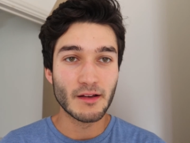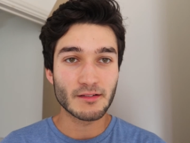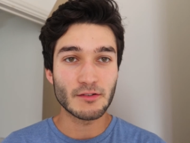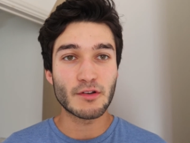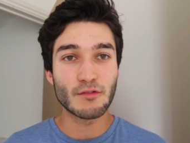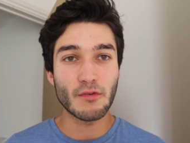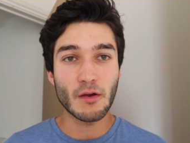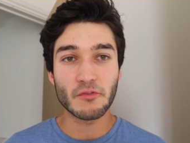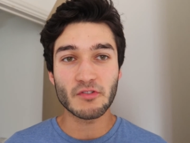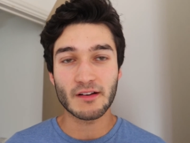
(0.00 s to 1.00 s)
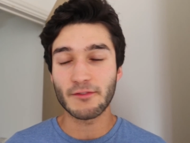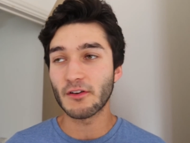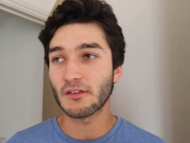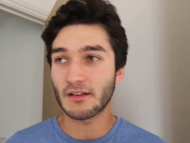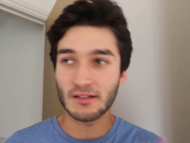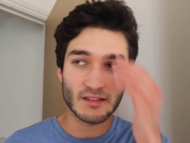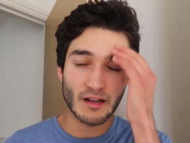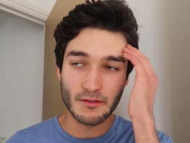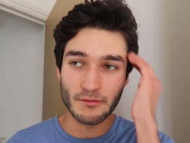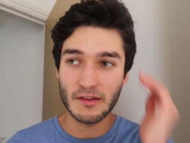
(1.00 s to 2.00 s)
So you can almost like feel like a
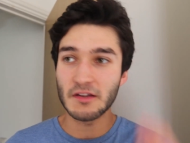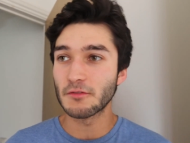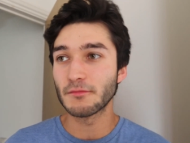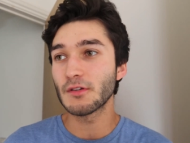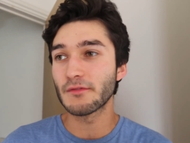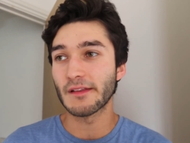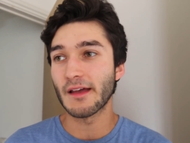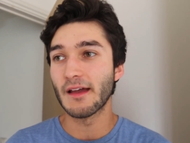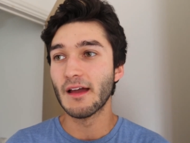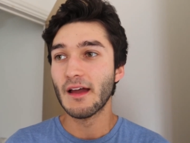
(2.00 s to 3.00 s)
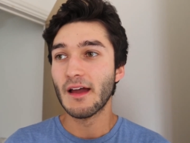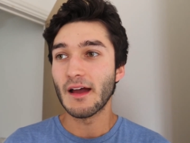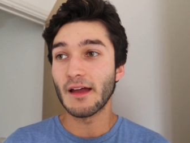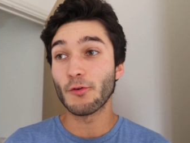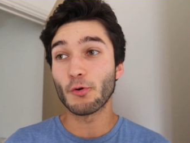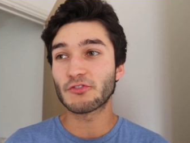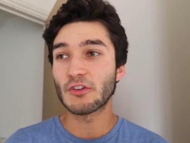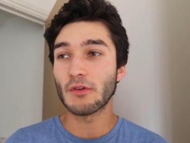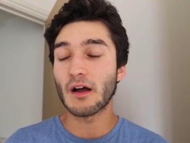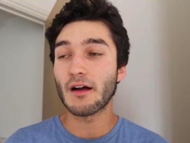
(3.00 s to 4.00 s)
silent vegan movie there and
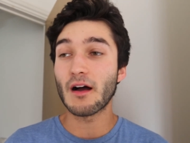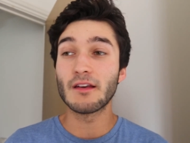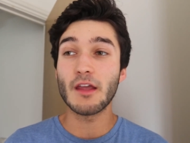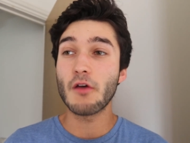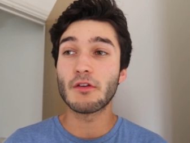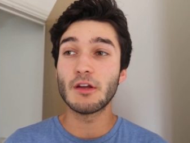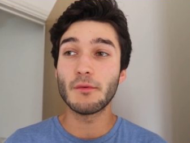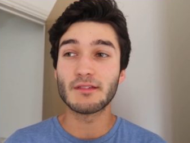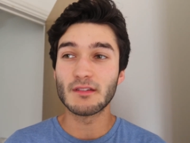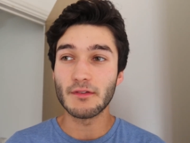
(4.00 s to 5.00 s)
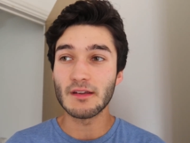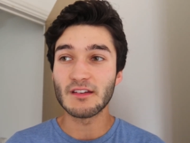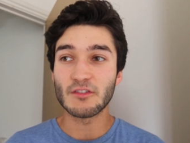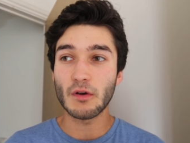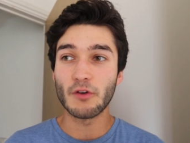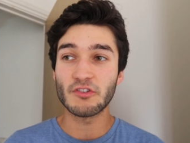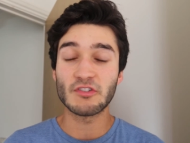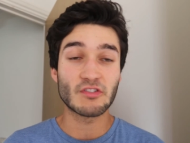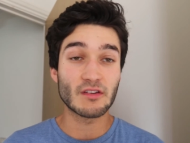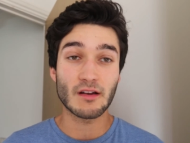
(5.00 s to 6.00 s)
also uh, uh, Leona Lewis is vegan as well. She
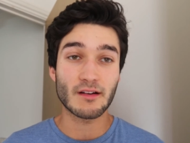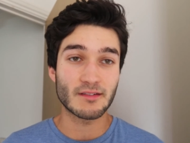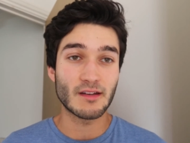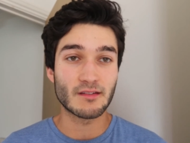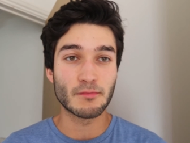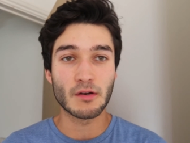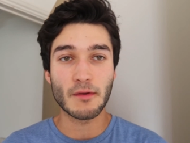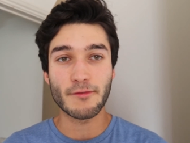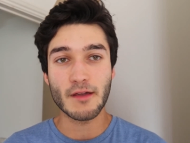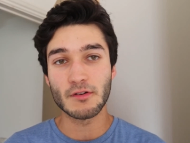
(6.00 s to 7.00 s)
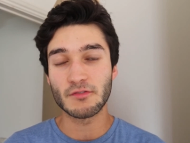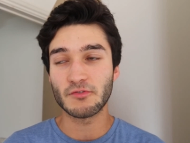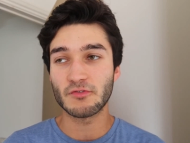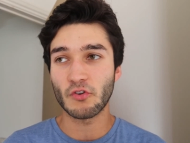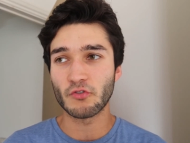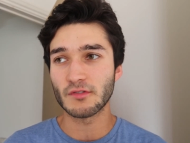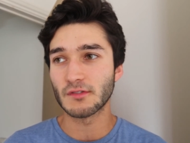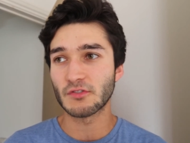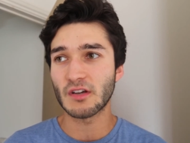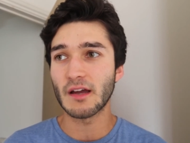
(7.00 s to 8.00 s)
does, like I said, it's one of my favourite songs of
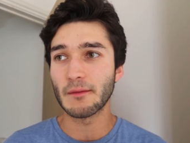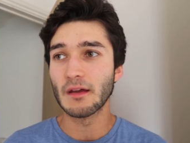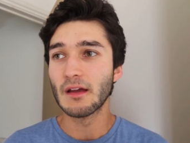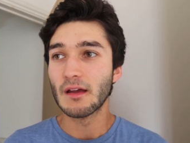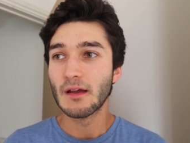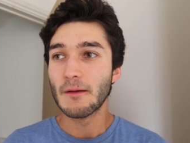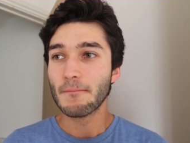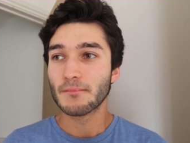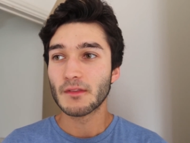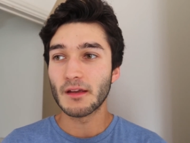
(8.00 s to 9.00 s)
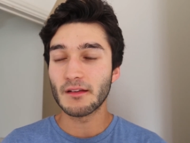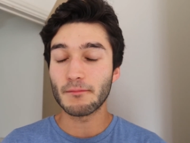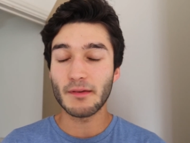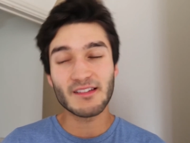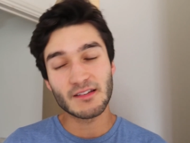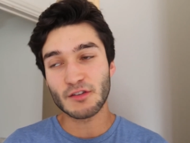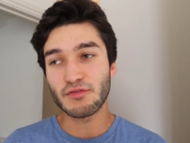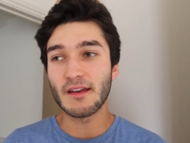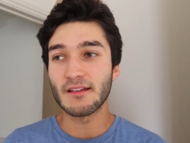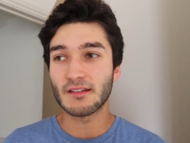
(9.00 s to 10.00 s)
all time. It appears at the
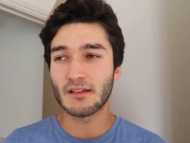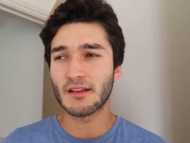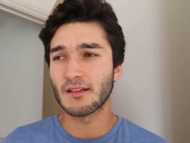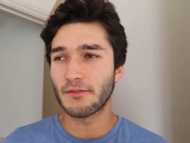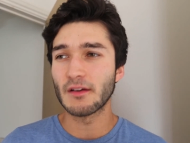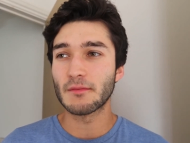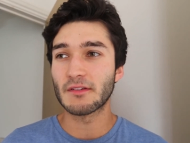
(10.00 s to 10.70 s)
credits, and I think it appears a